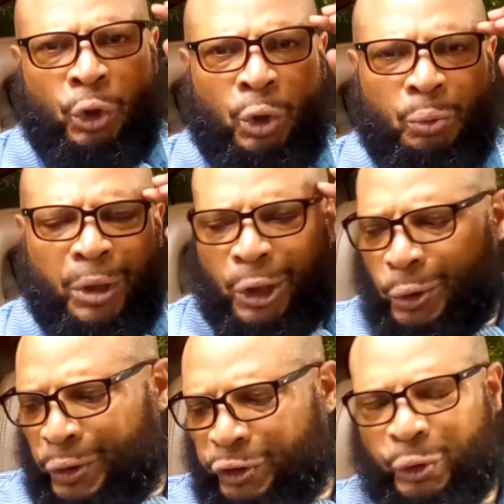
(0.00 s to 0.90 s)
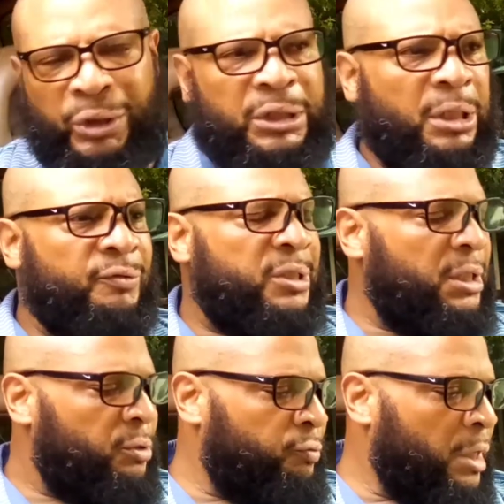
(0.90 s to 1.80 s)
knowing we're going through a tough
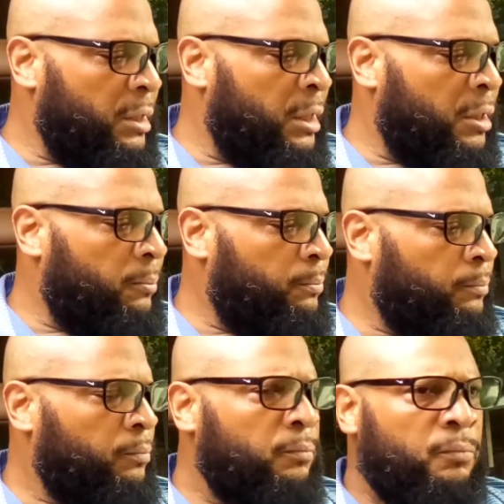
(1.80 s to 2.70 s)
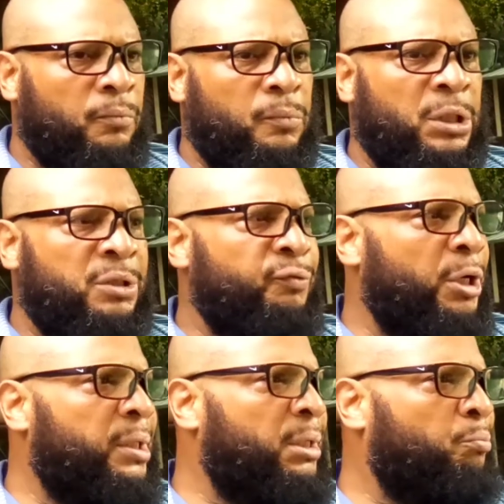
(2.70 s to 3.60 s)
season right now, it's
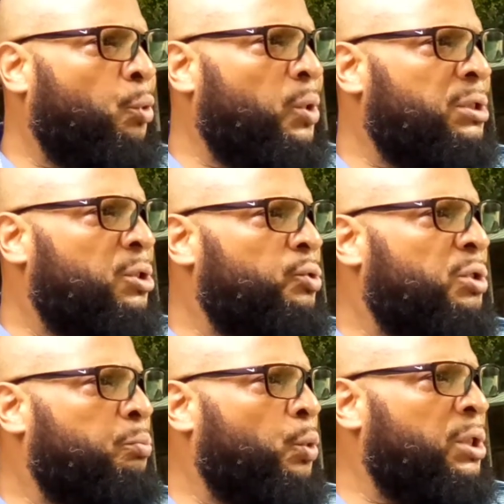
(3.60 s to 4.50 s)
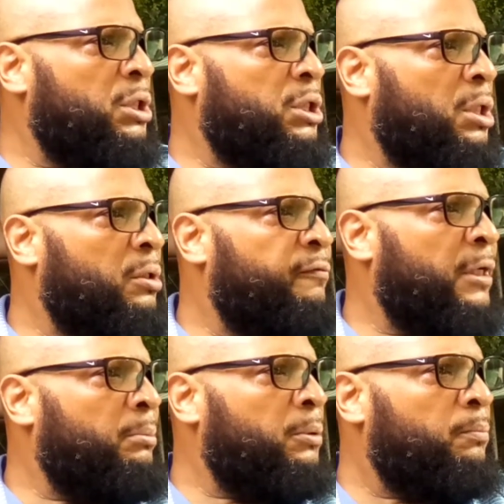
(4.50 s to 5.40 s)
very important to support each other,
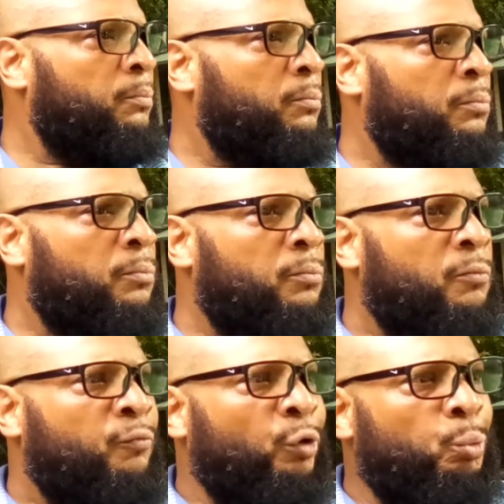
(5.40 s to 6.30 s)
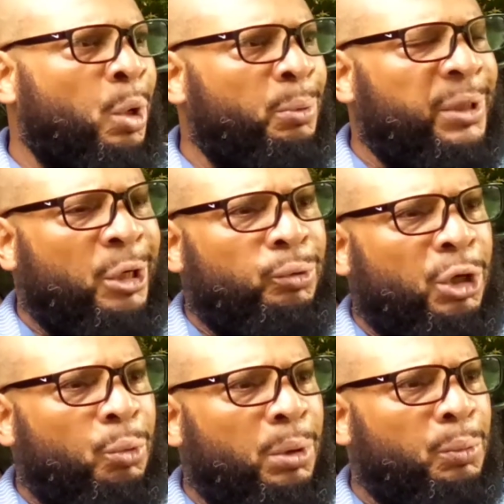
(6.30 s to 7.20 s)
family. For one, we don't
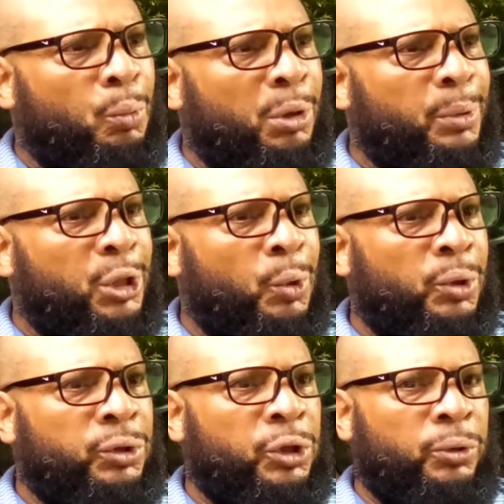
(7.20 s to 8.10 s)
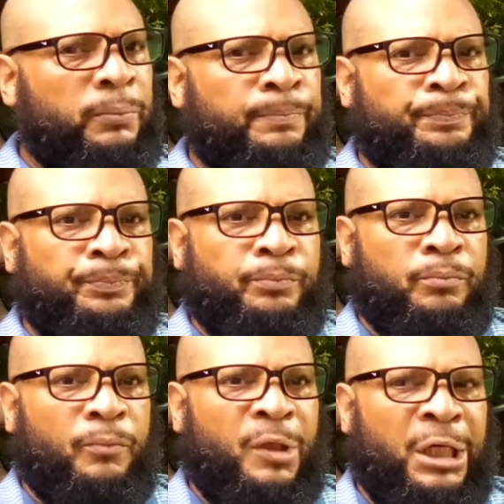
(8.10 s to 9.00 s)
know where, what we're going through,
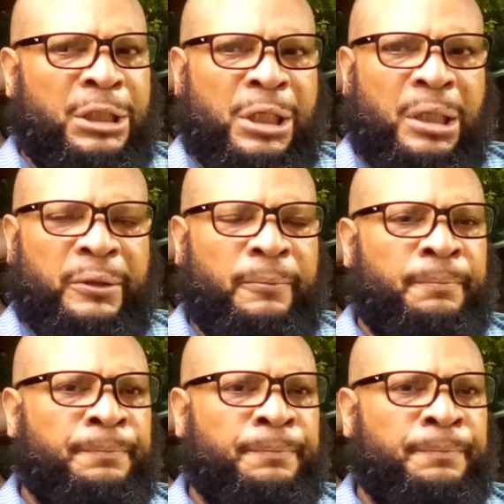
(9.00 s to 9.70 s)
each other.